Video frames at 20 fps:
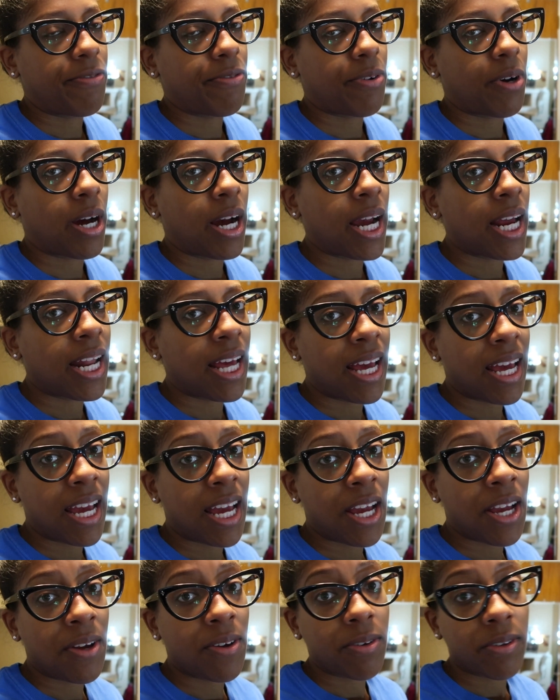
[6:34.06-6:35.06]

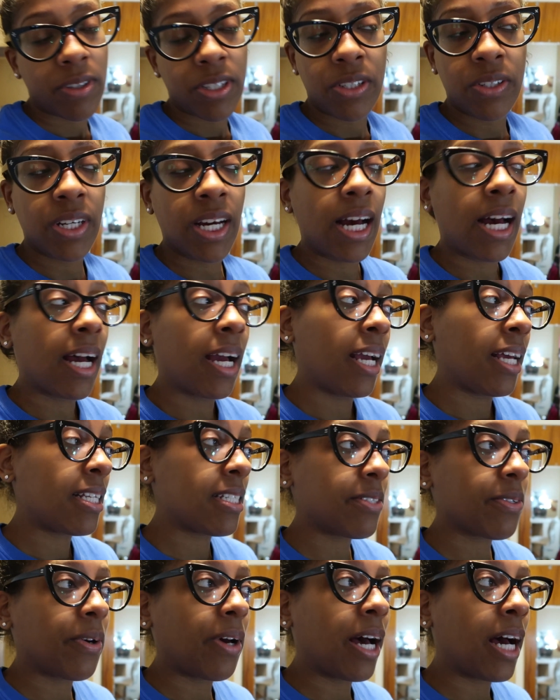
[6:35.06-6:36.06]
Friday, you
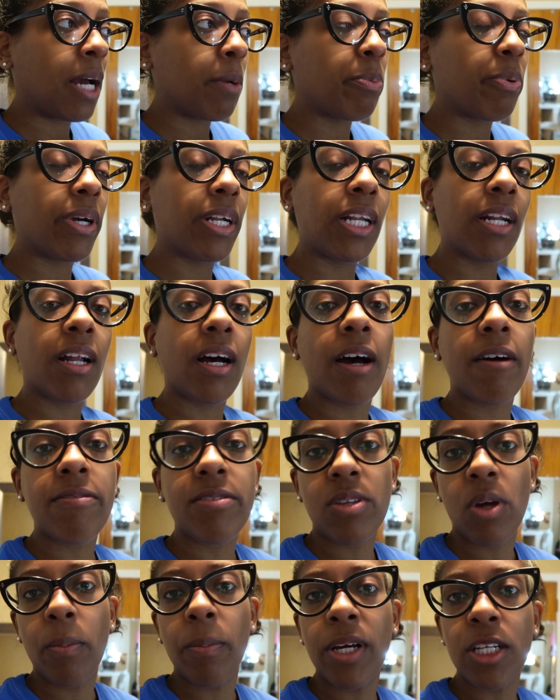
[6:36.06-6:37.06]
guys, I printed off
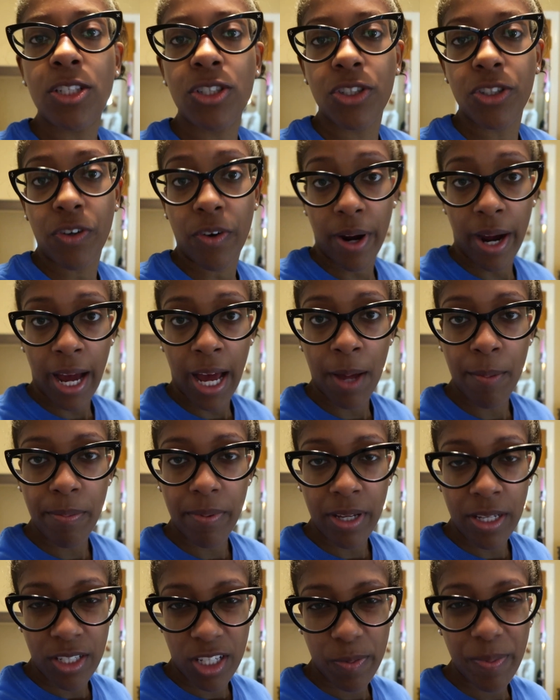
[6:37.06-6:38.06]
so much
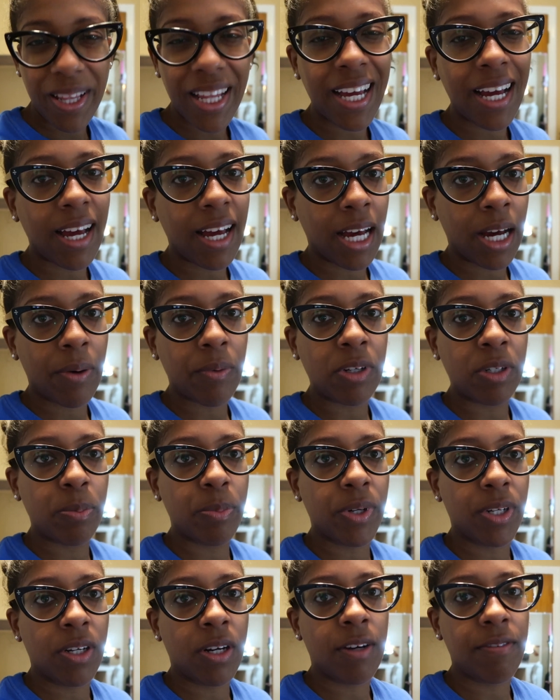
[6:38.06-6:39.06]
crap. It took me like an hour to
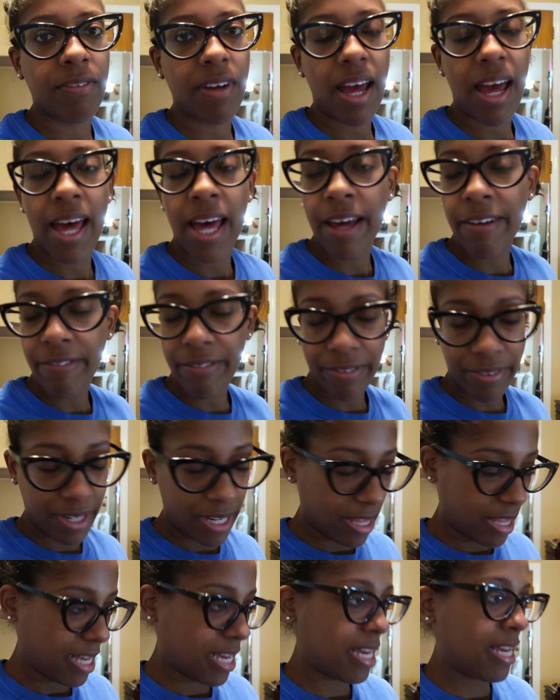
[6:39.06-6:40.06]
print off
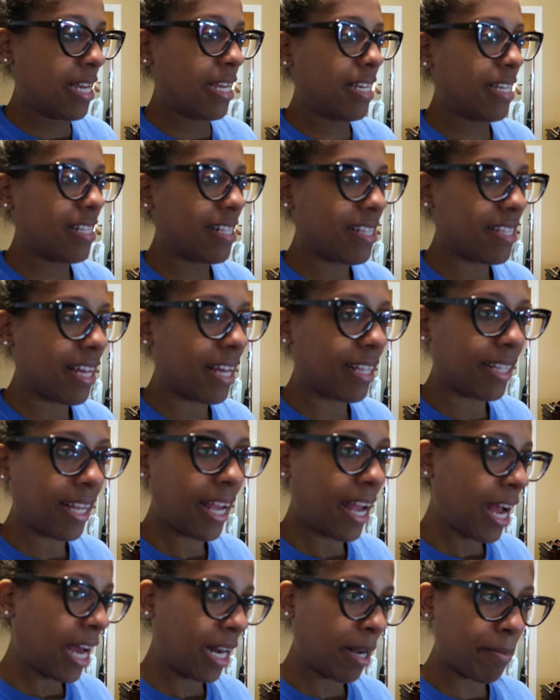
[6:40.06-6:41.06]
everything that they
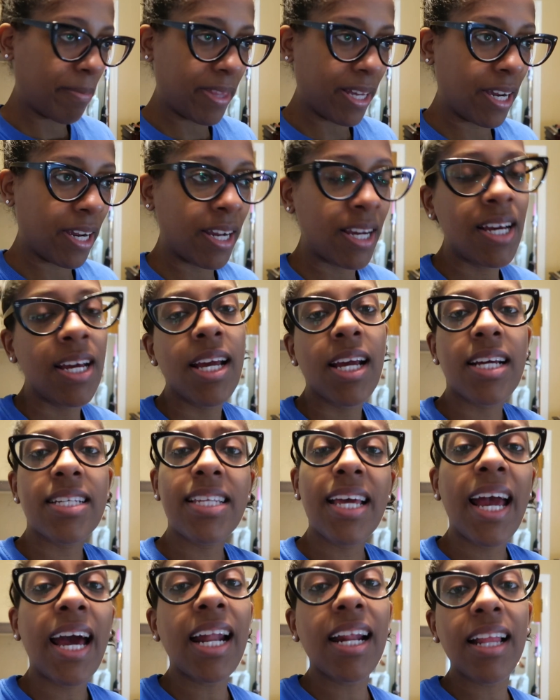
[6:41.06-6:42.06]
had up there because
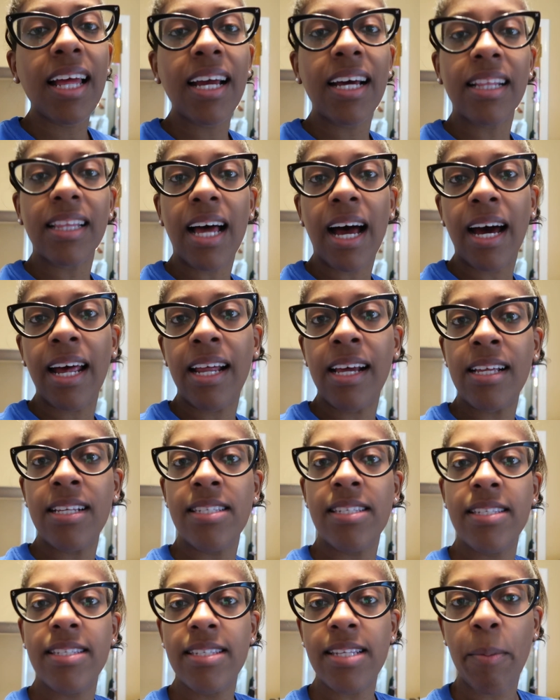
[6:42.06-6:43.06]
they had like a lot of
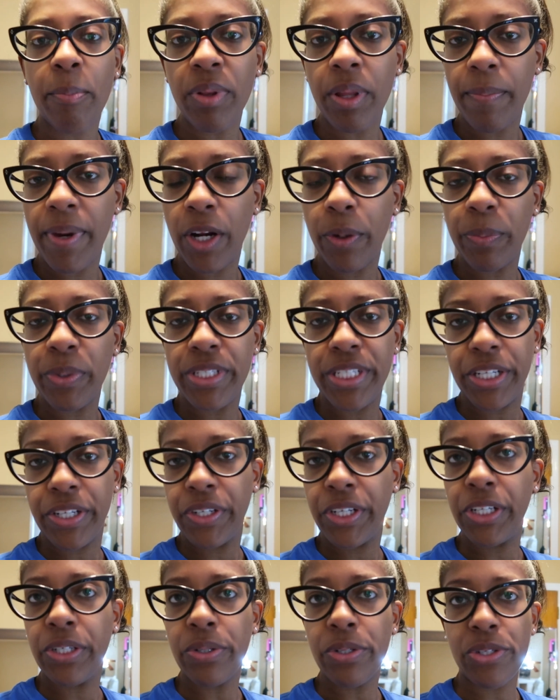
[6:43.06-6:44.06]
supplemental
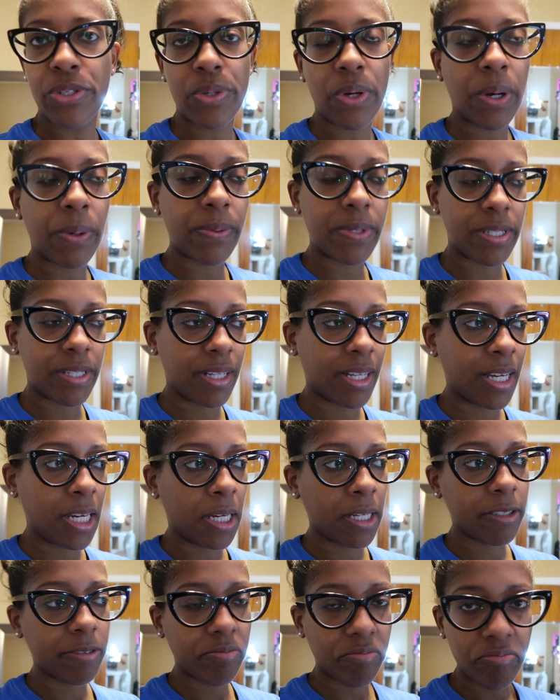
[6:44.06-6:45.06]
material so I was
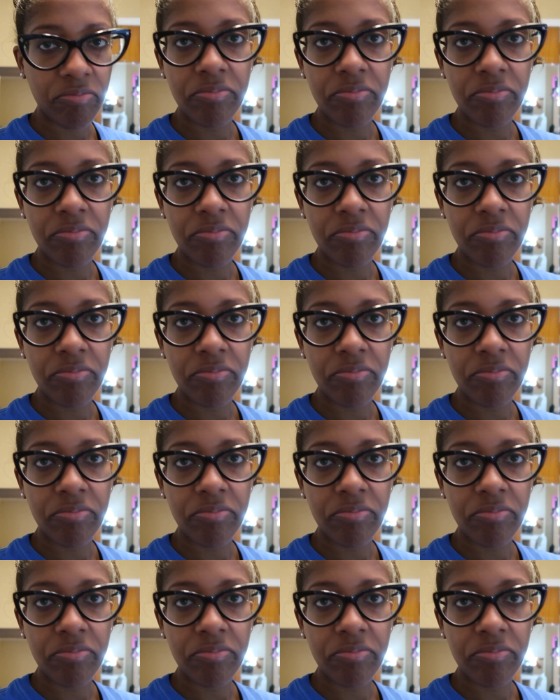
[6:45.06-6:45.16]
like